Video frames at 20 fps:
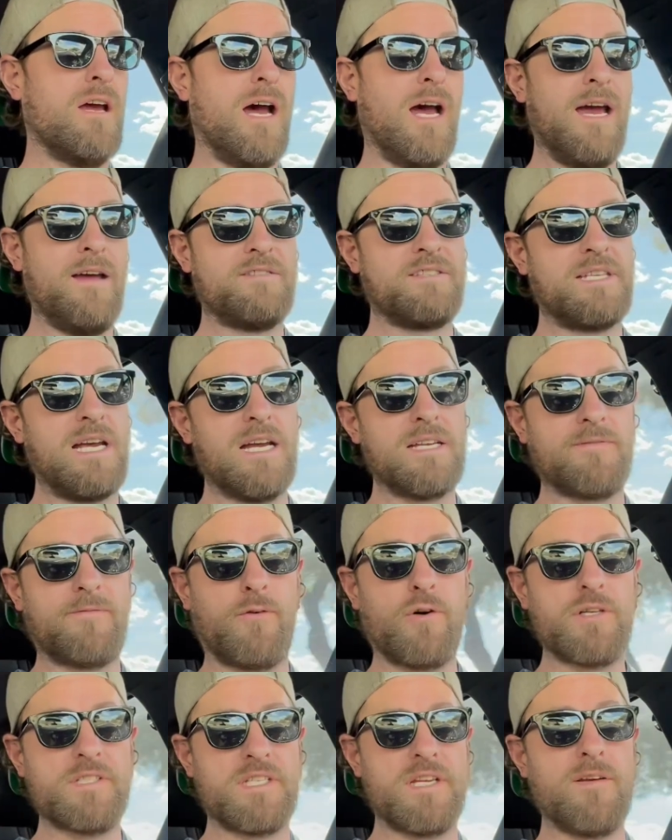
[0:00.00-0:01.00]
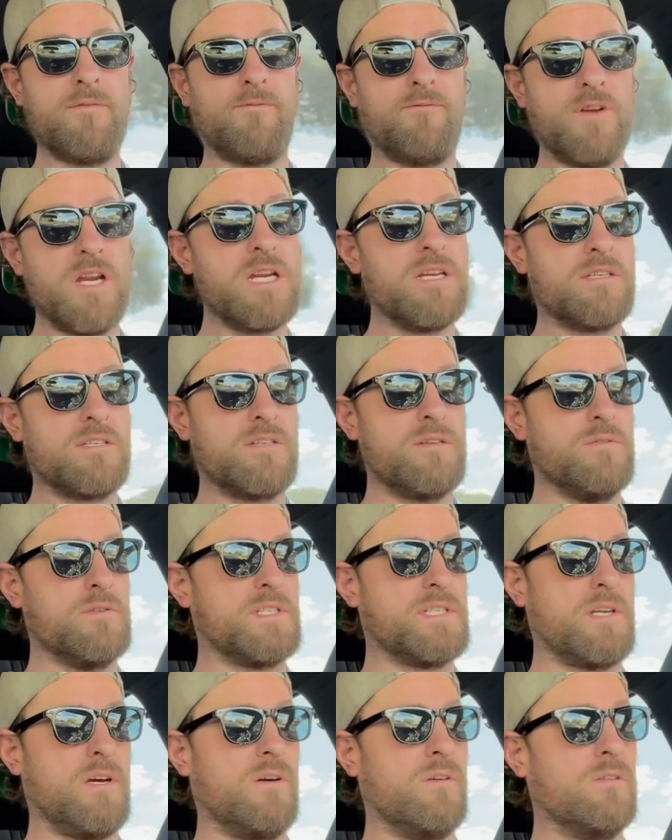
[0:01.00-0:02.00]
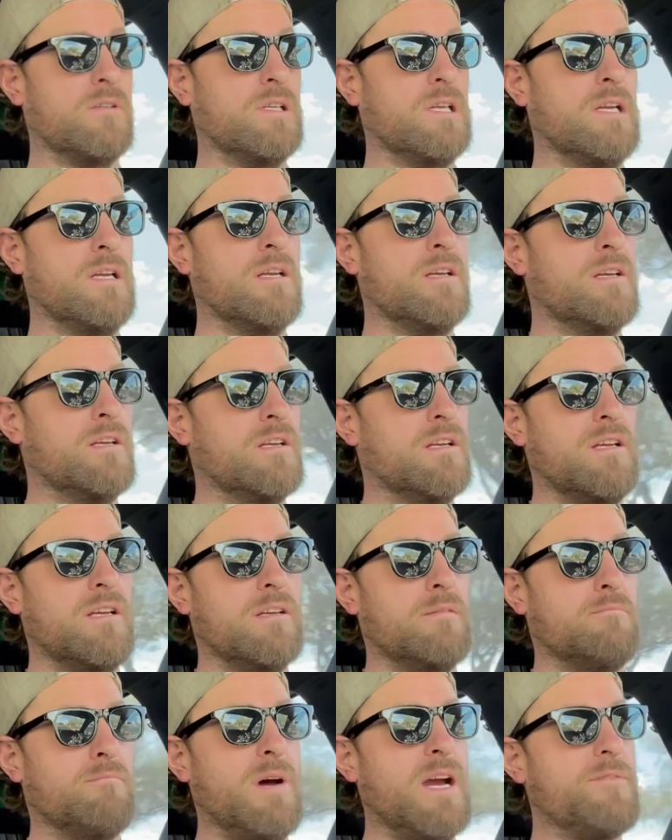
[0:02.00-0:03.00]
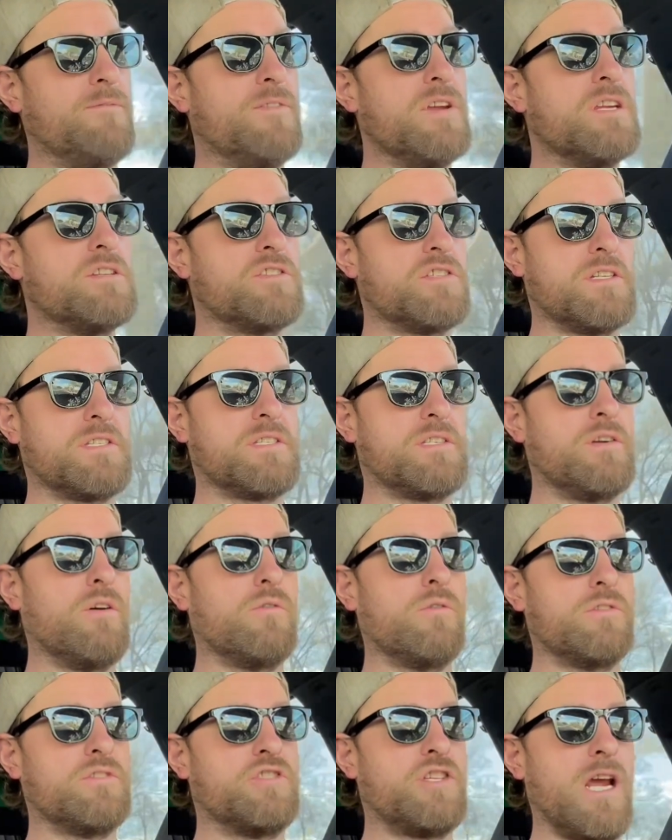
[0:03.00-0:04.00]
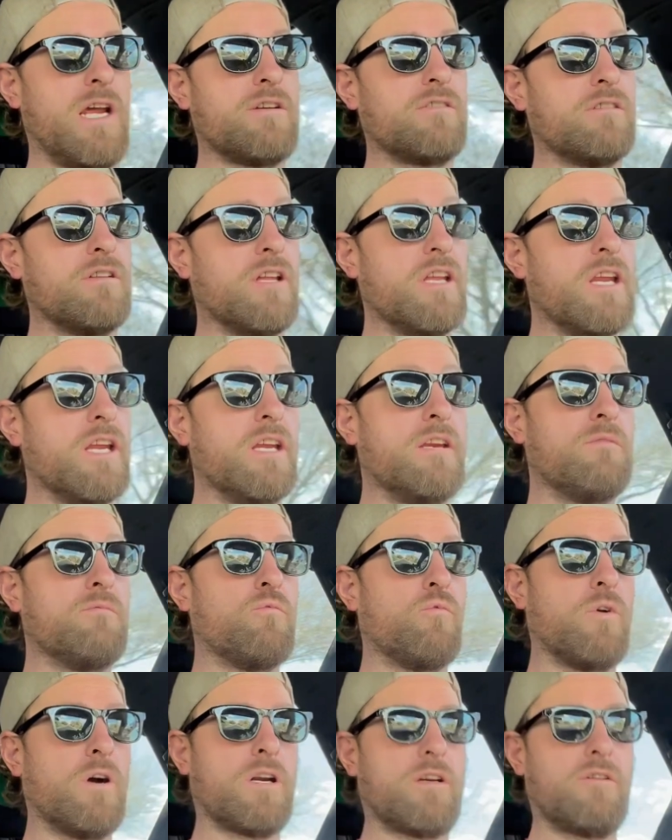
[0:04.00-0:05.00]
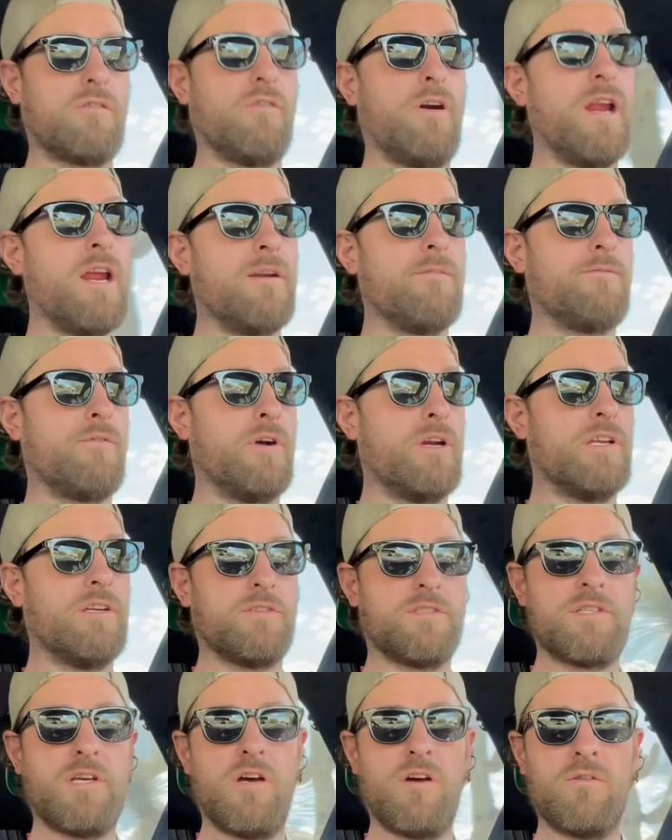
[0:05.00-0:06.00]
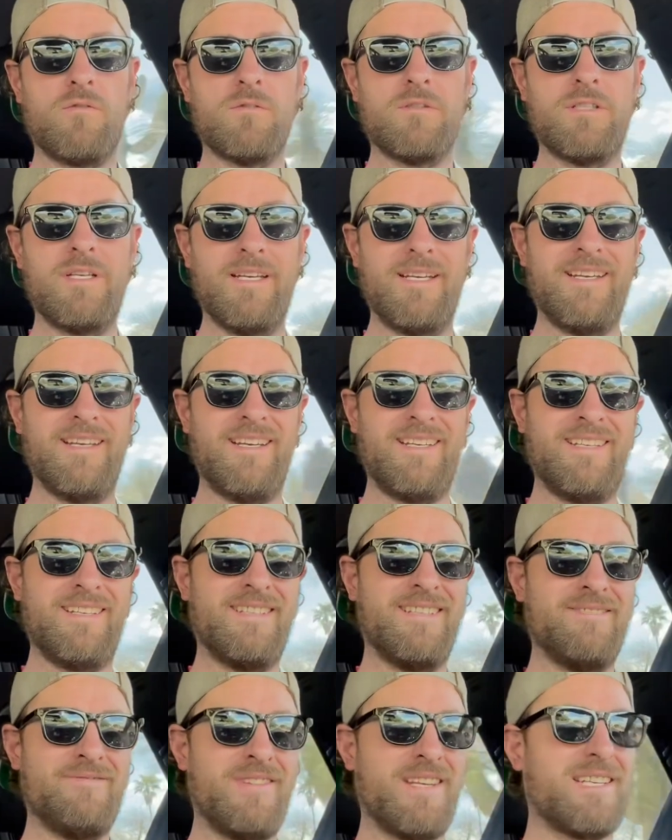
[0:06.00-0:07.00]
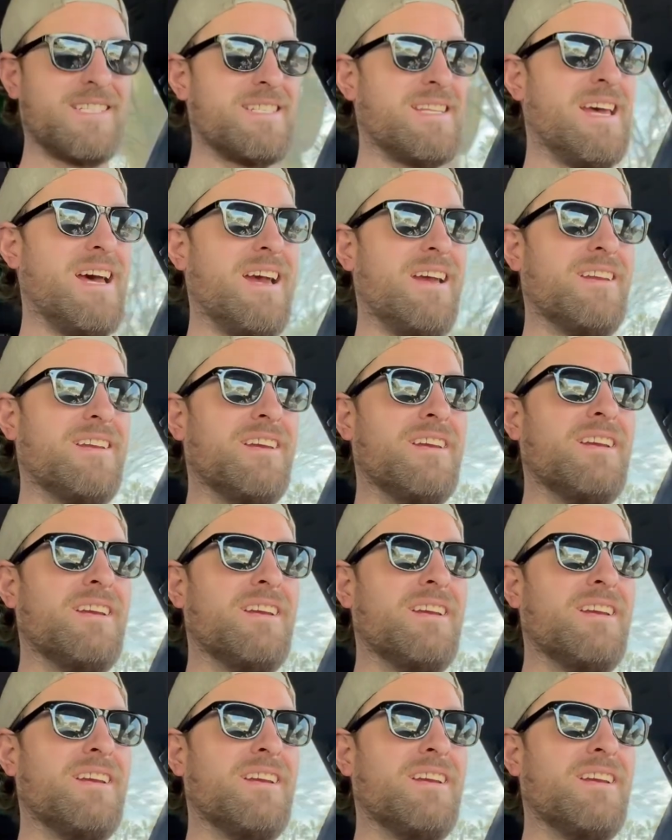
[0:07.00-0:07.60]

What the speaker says: I have size 14 feet too, so my feet just don't generally work great for heel toe because of that.